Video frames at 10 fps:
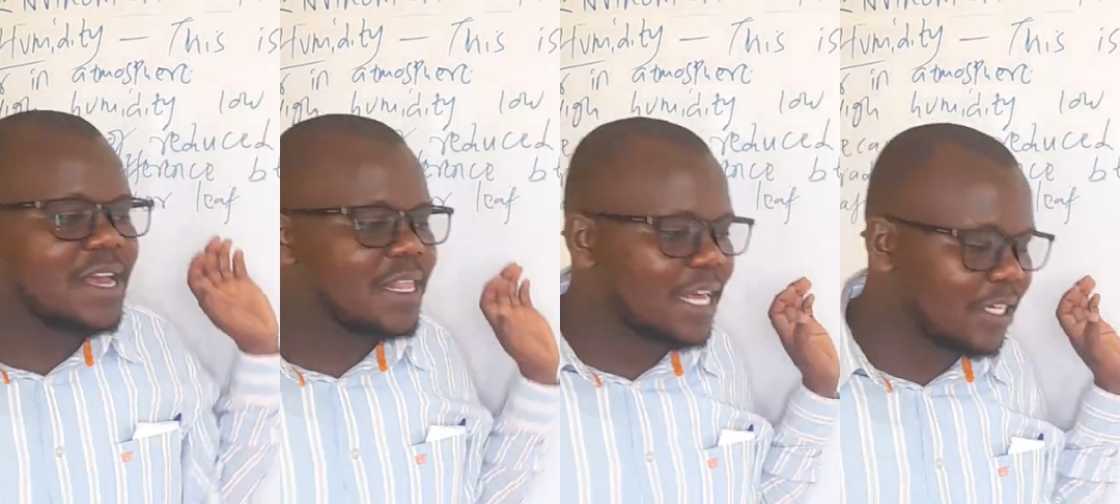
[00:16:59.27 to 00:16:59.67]

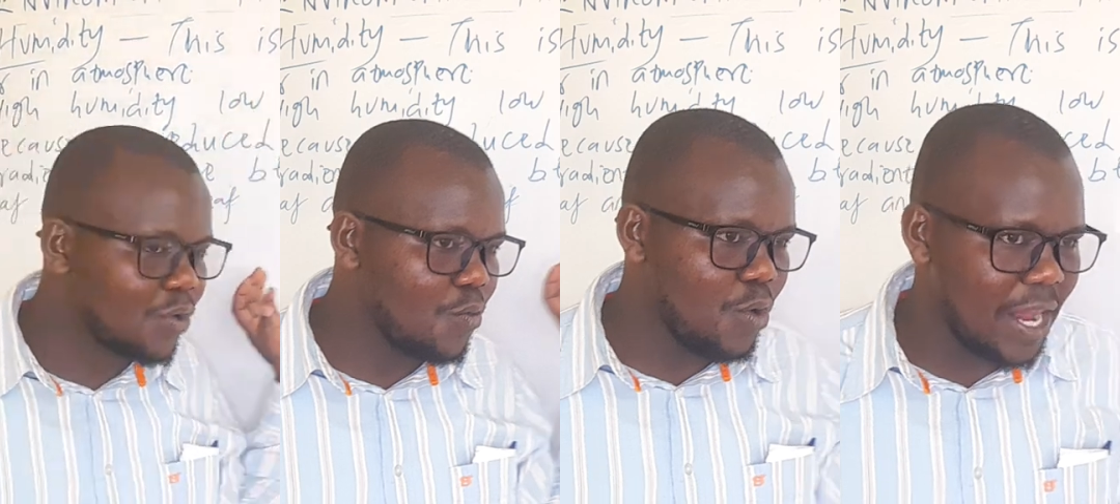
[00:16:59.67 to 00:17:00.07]
That is why
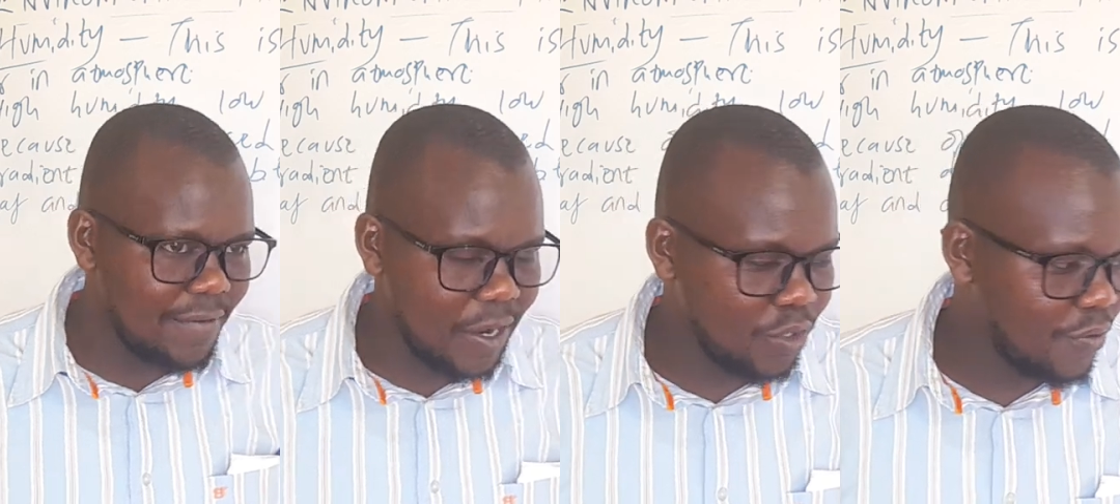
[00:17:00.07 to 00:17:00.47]
we'll have a
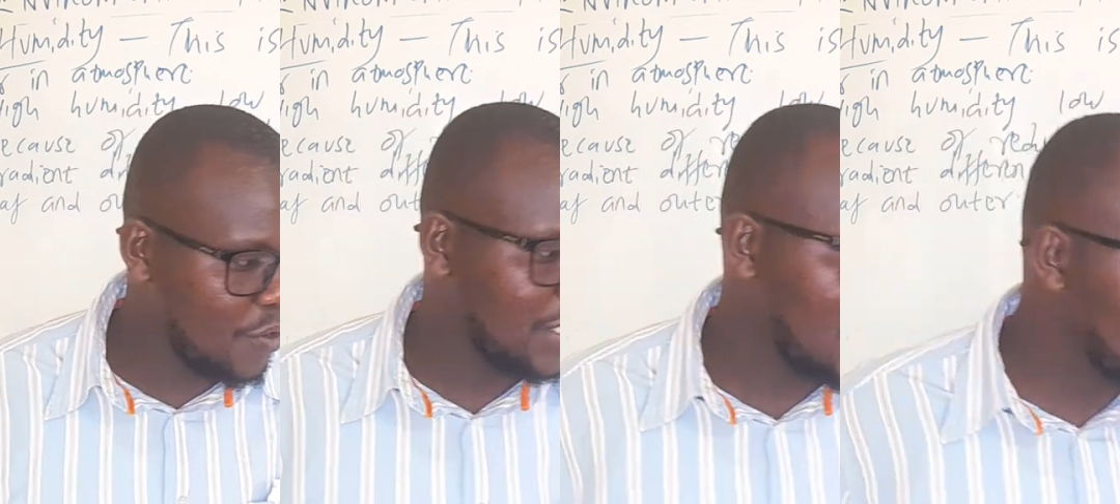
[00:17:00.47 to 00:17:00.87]
lot of
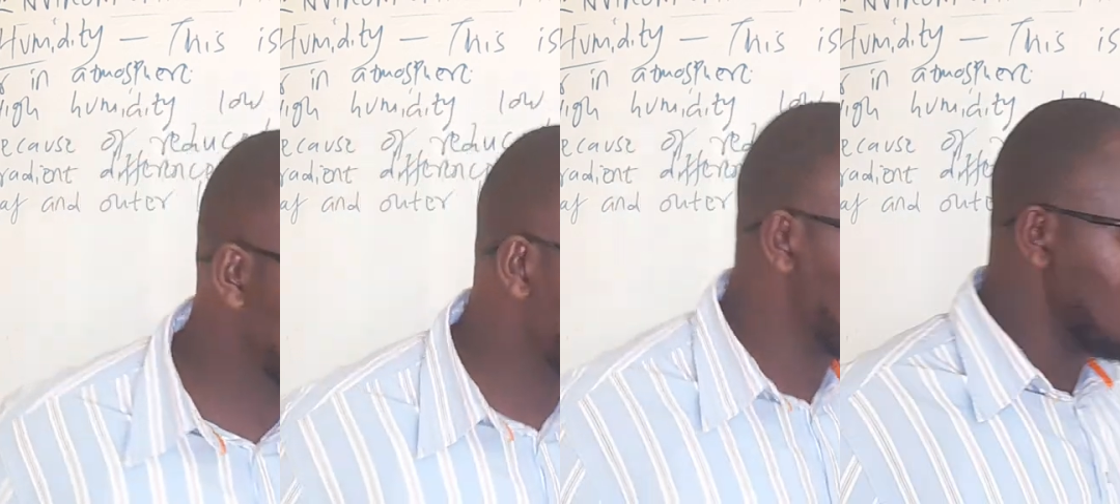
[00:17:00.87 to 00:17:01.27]
water
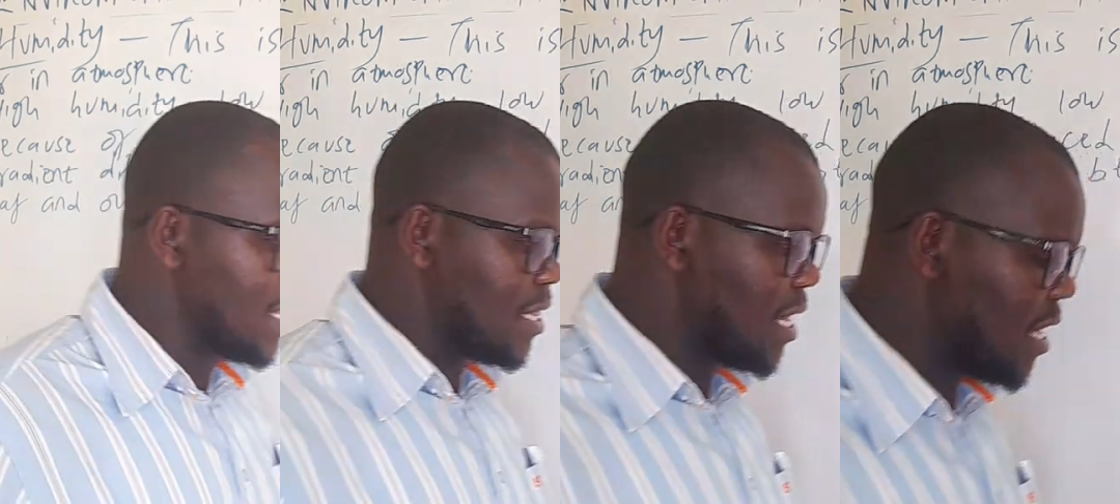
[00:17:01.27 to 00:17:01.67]
loss.
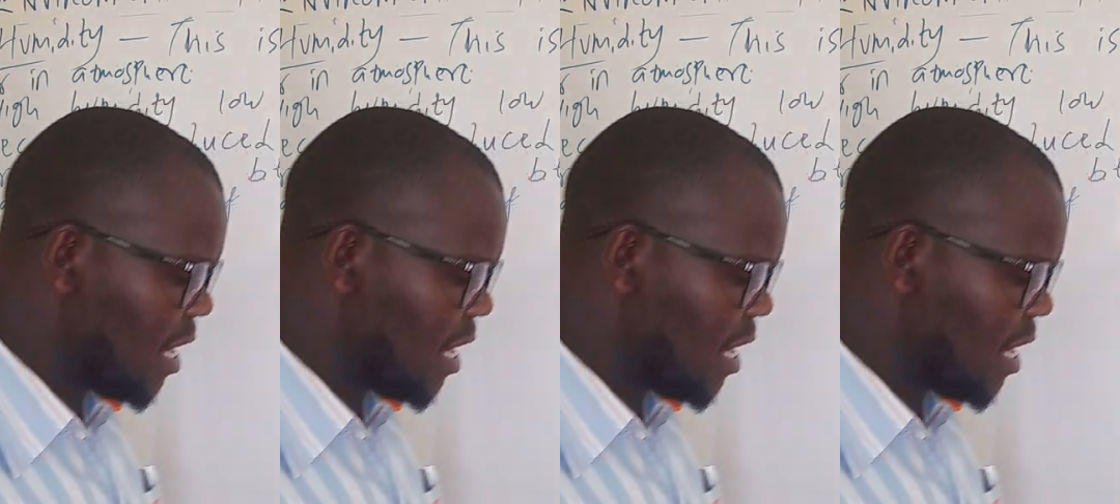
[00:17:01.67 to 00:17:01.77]
Then